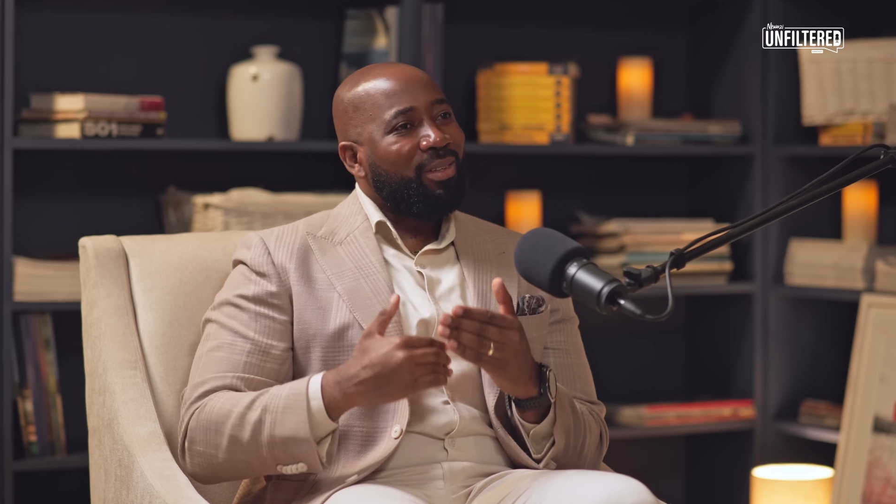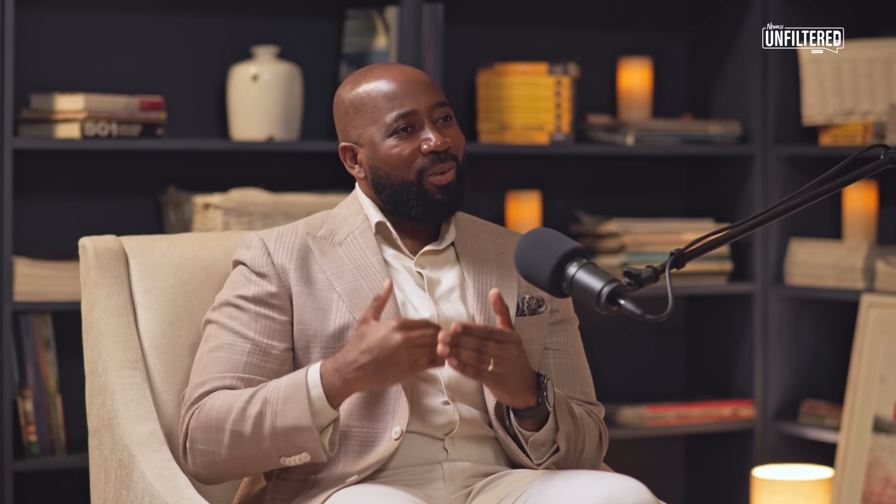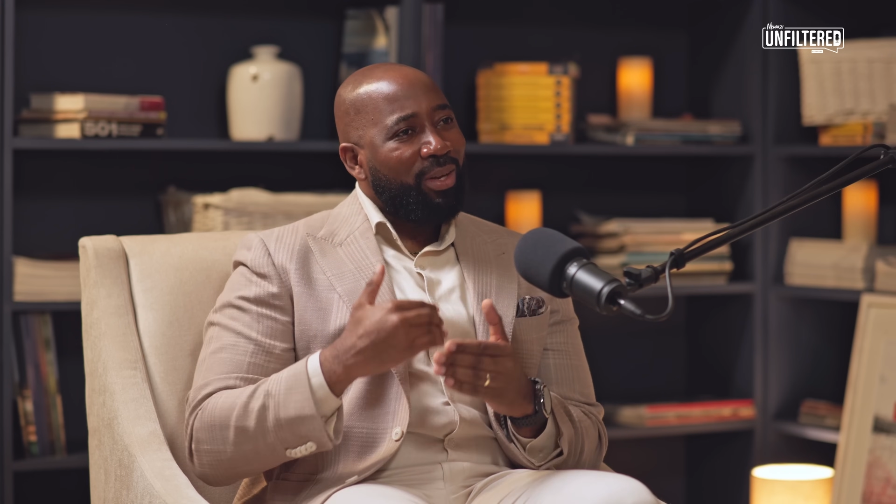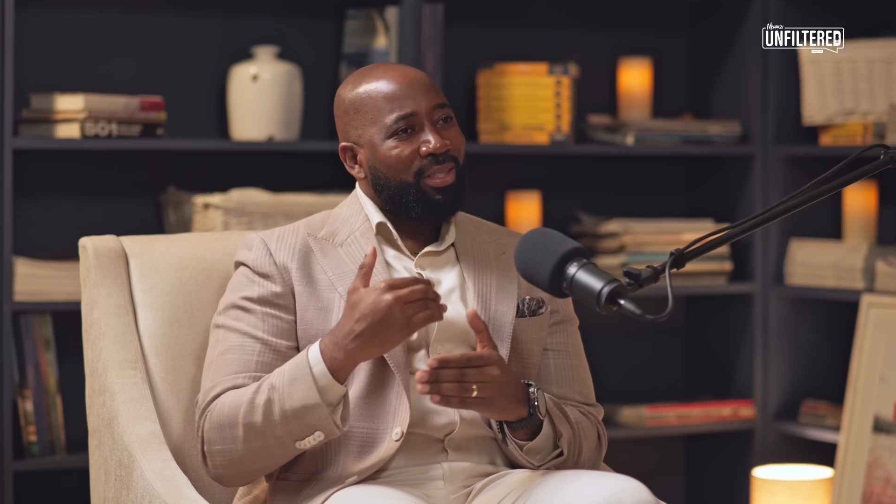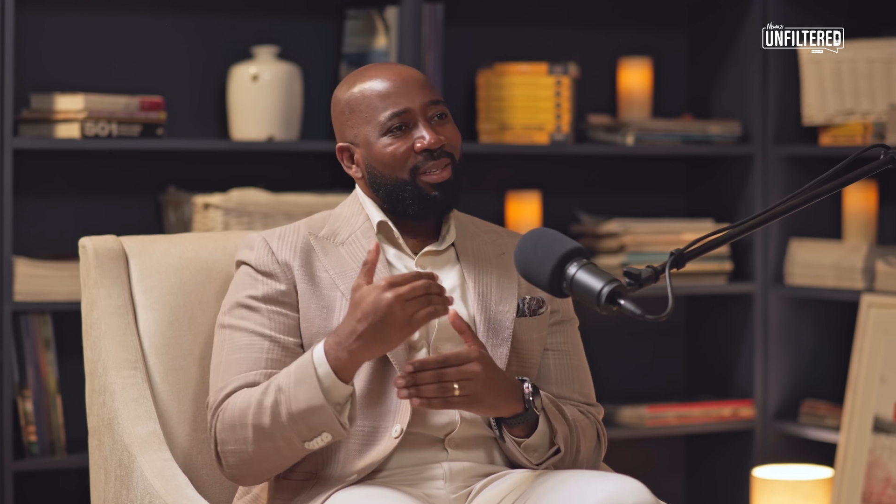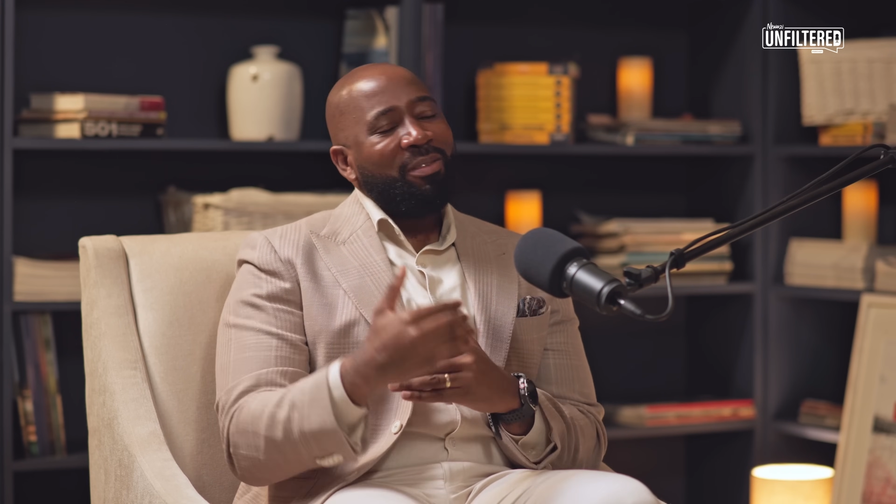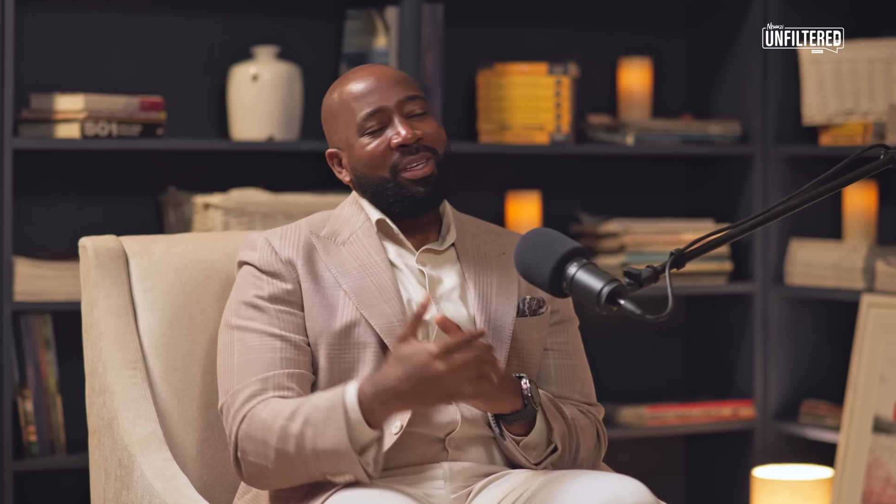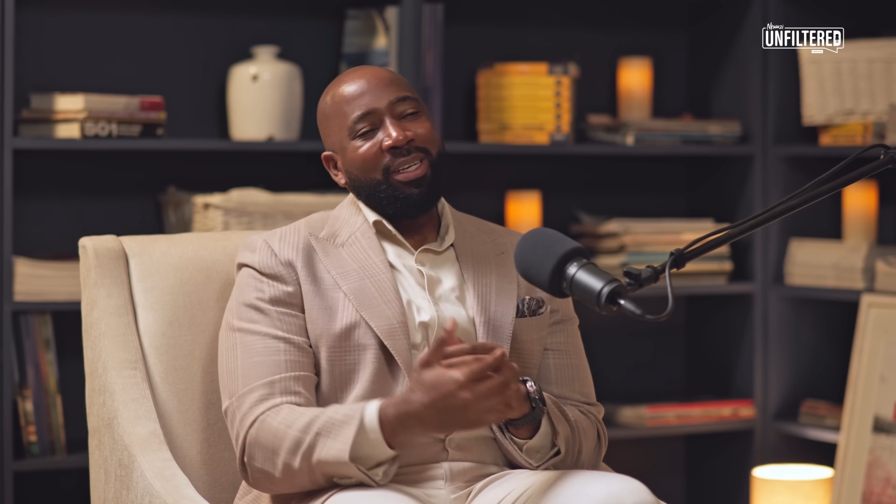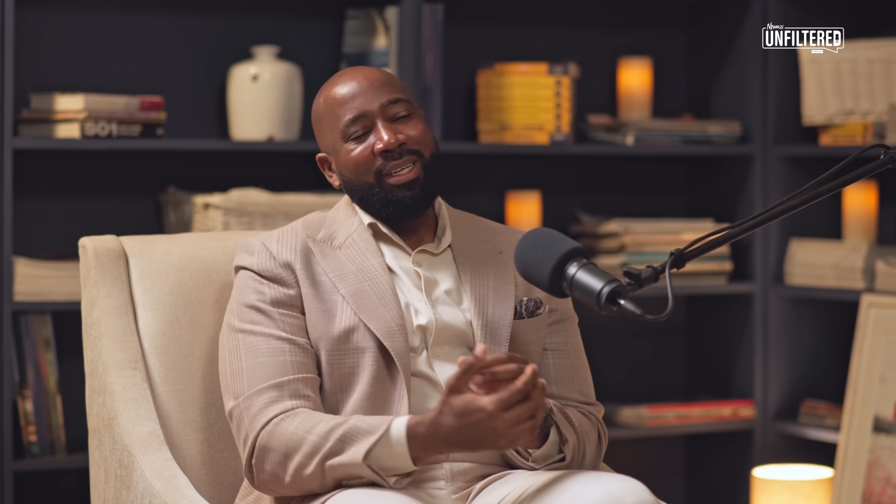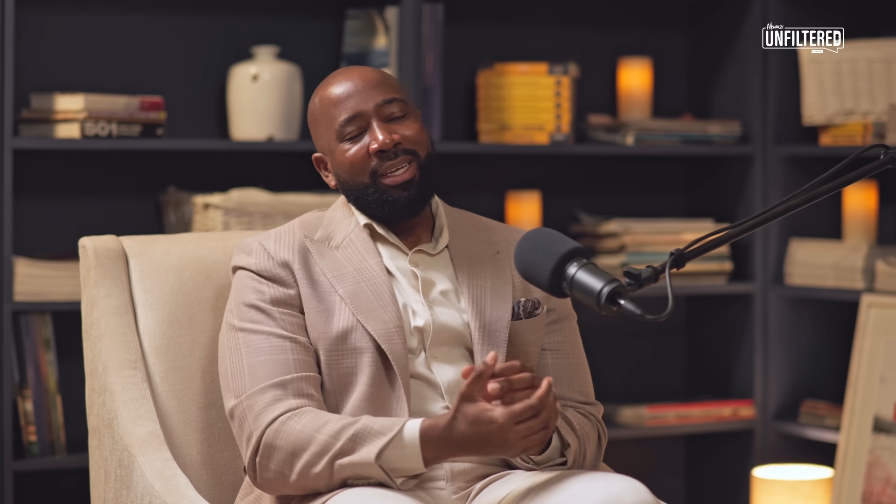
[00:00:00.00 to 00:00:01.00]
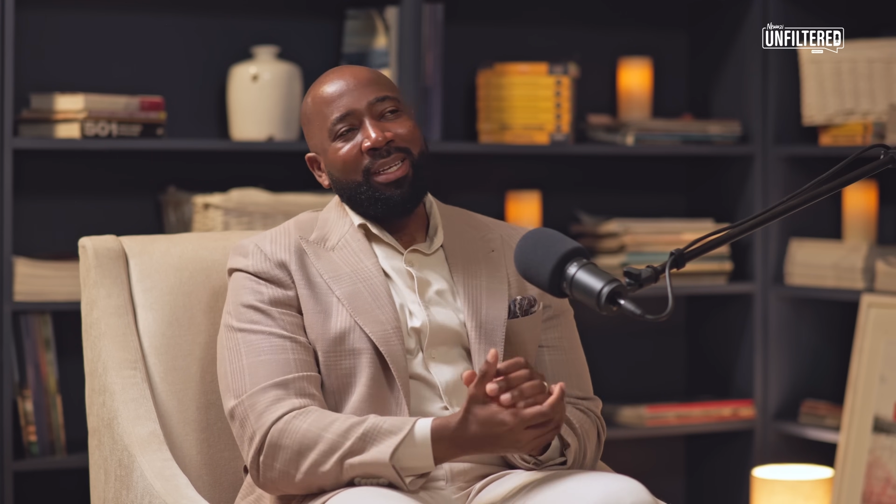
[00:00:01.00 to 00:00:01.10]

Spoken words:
quite significantly.